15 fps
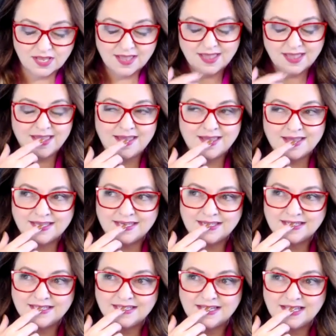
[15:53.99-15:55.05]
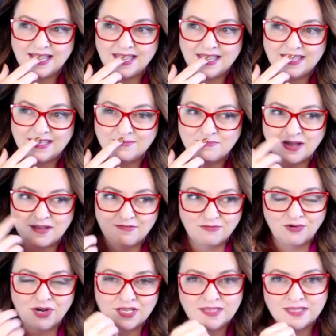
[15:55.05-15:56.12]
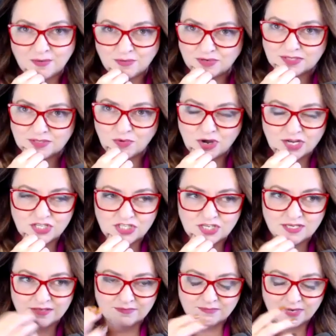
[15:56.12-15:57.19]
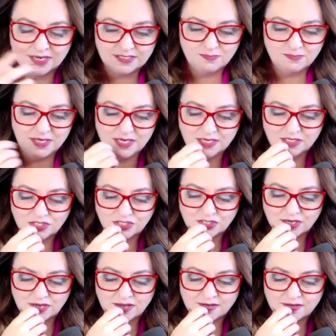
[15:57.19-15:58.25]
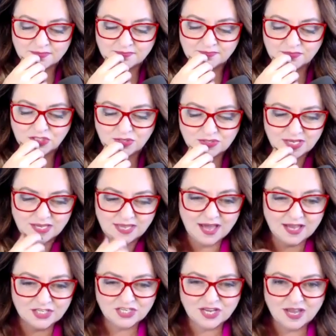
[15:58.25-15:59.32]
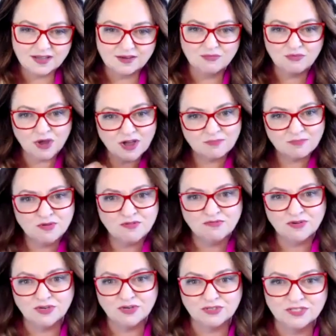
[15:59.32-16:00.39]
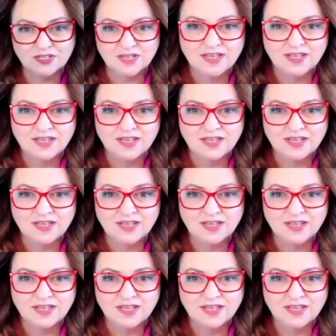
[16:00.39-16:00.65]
And my friend that was watching my speech, um, she was like, hashtag rock movers.